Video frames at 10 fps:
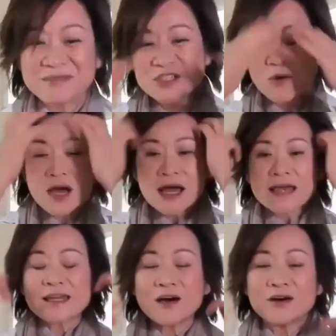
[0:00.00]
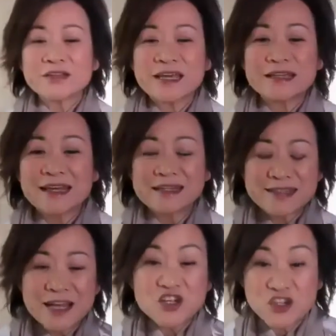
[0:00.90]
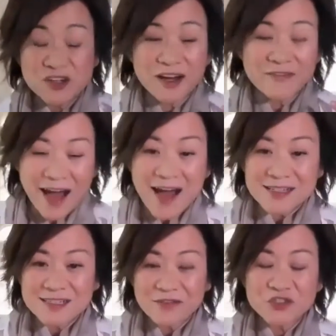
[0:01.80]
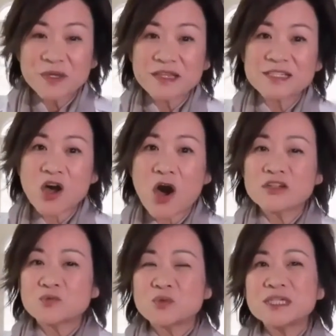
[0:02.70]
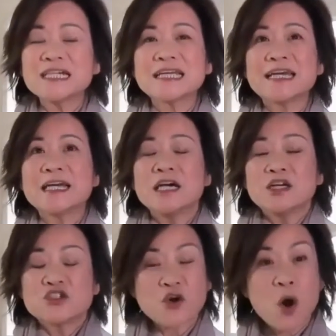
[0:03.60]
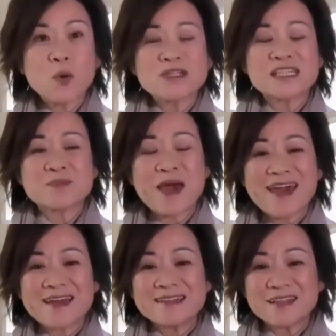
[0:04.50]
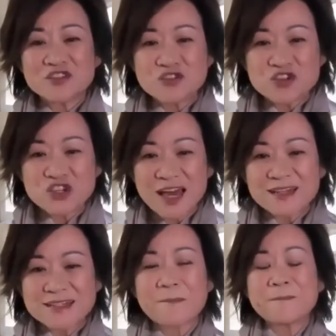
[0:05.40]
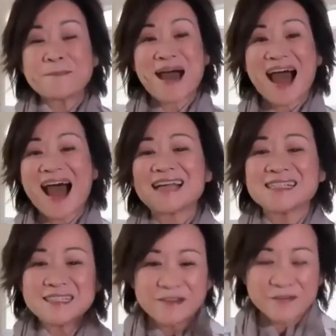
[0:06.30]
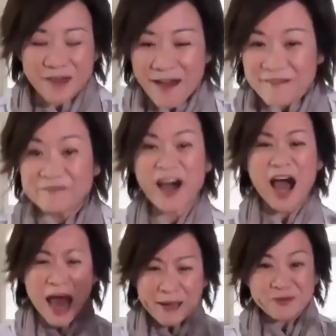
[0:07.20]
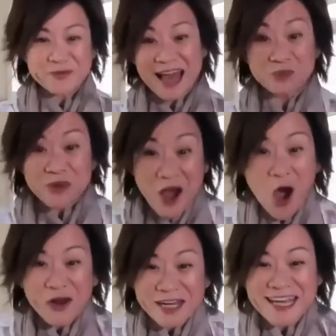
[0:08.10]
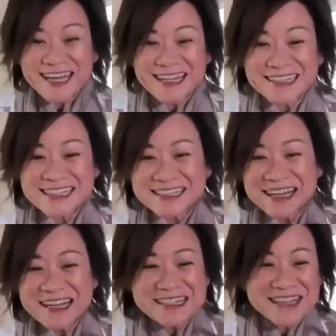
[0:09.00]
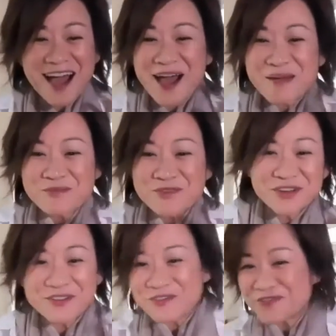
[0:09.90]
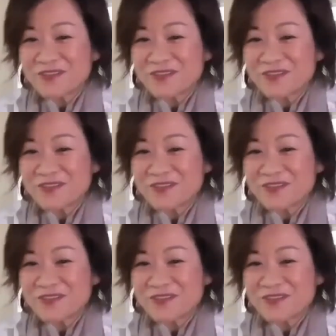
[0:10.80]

so, the intention of us of doing this call is really to hold space and to share some positive vibes as we all need it in this times of,